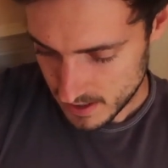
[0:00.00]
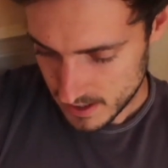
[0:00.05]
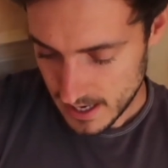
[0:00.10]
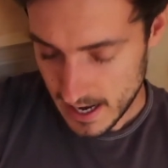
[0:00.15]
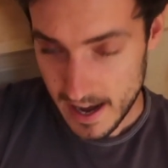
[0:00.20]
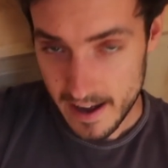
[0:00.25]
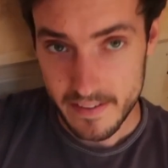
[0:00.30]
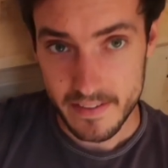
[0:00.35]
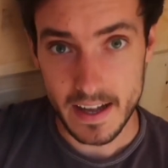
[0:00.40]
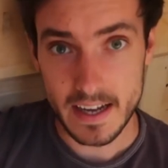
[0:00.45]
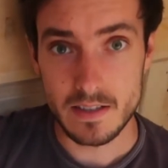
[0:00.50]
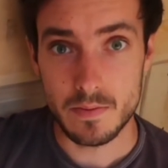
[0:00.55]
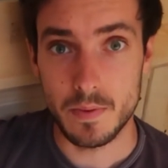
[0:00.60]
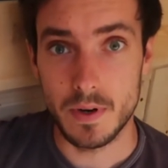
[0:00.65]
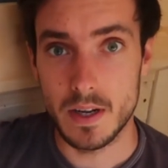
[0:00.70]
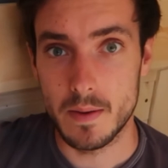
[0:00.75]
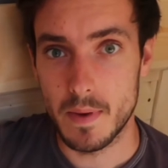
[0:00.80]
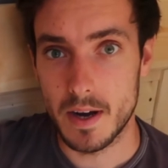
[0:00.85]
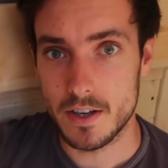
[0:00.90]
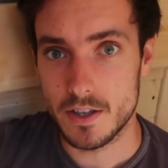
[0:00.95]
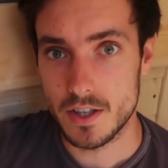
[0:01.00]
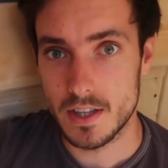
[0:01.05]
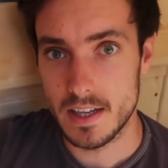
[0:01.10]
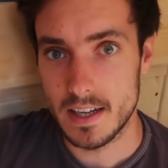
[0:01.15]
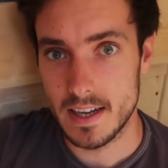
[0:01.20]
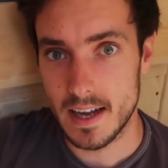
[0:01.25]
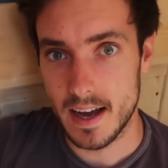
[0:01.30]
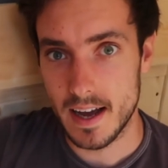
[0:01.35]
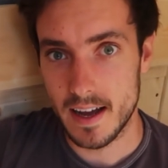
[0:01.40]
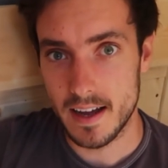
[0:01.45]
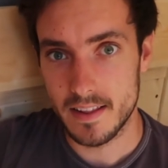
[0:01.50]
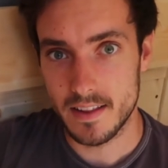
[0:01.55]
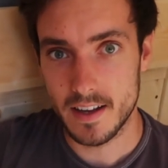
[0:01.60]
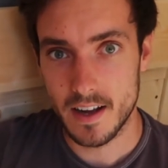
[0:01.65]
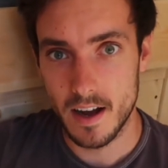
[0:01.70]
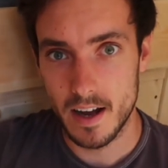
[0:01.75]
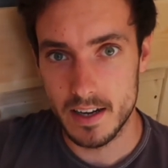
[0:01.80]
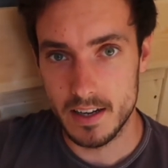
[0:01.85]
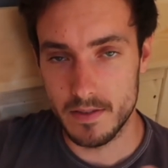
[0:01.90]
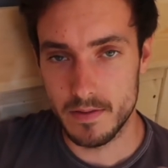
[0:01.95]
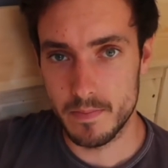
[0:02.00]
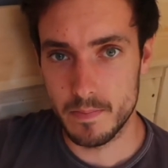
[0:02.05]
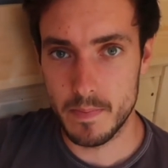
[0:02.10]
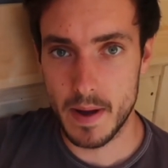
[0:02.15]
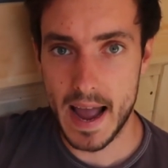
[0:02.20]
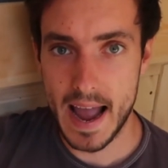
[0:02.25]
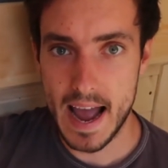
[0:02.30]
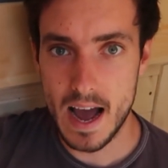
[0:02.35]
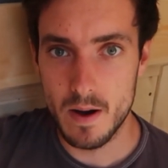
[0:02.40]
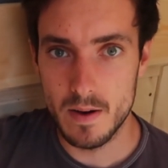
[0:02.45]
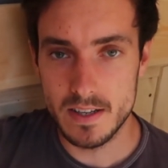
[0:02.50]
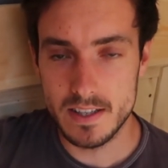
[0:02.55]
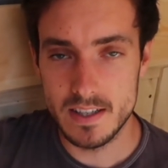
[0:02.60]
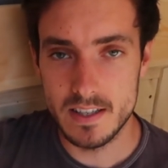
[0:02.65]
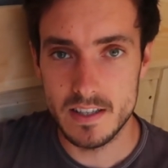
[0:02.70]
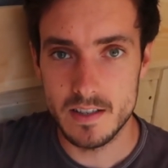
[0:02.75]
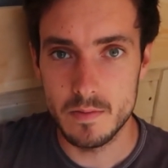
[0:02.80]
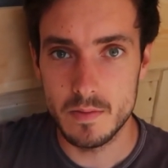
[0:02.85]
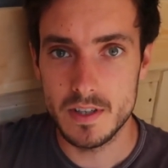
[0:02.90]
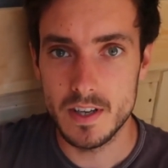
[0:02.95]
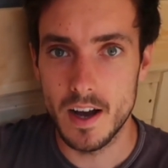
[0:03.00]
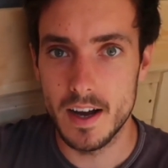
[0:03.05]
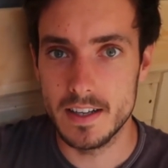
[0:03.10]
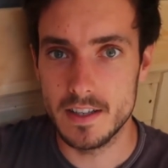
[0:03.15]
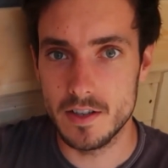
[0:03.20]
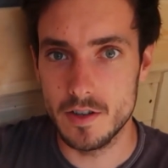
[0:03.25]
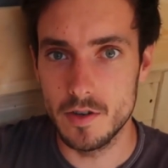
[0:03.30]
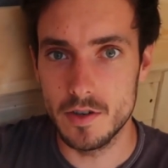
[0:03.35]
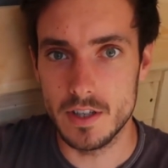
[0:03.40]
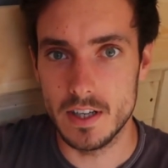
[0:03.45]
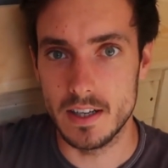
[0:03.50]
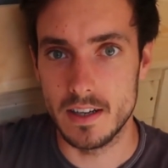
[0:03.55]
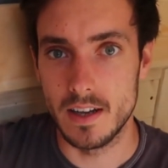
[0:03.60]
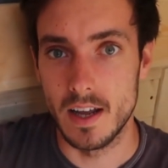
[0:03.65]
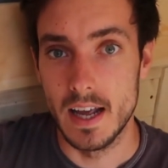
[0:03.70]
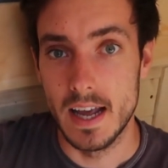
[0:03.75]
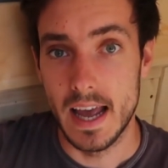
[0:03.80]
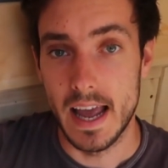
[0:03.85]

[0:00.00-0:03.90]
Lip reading: yeah, that's pretty much the kind of power system side sorted.